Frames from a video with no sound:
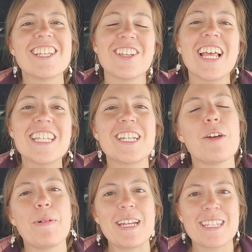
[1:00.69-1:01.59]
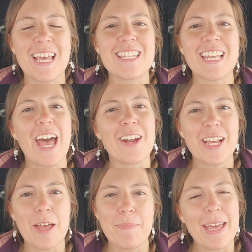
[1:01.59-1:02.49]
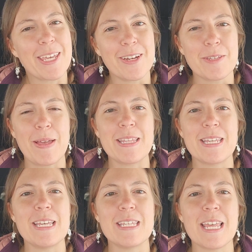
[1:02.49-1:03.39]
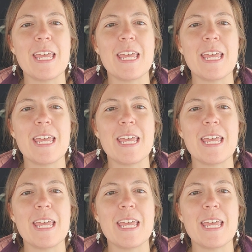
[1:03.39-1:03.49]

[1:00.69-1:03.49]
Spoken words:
So let's start by discussing how to cut back your expenses